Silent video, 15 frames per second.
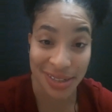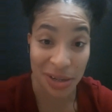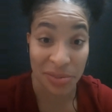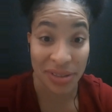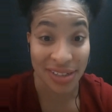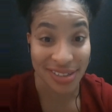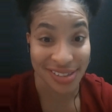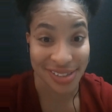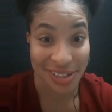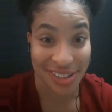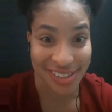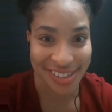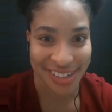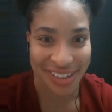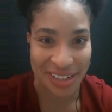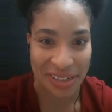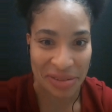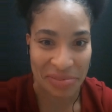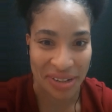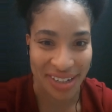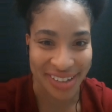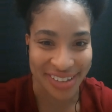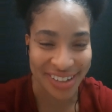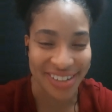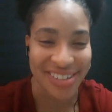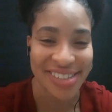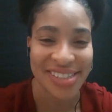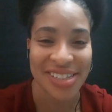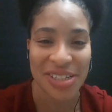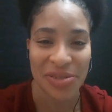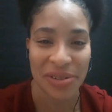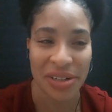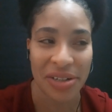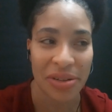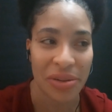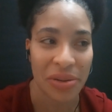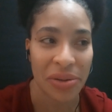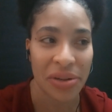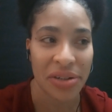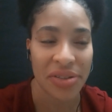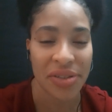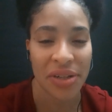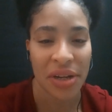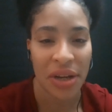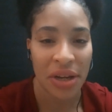that I'll be discussing in the Million Dollar Sales Record course,